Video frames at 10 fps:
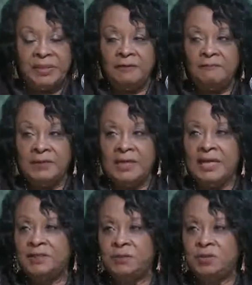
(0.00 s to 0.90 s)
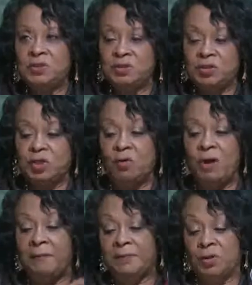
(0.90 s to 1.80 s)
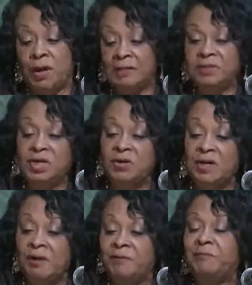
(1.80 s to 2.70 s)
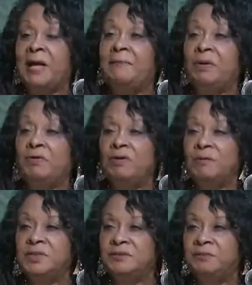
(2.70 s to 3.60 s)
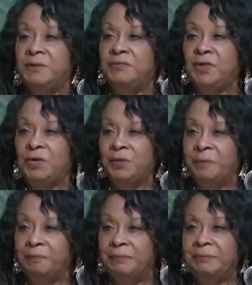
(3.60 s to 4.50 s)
if the guest will still show up, so I'll share a couple of my poems with you.